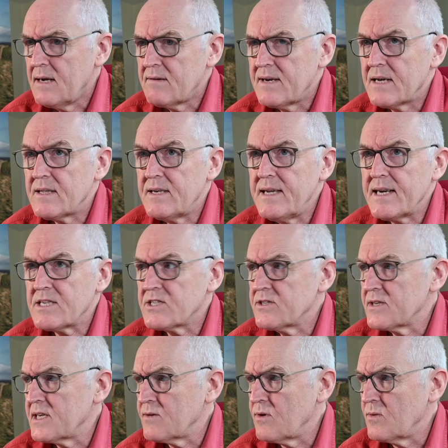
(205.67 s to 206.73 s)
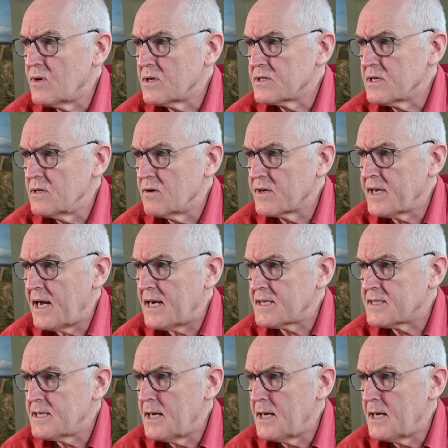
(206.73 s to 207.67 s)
Now, the next study we want to look at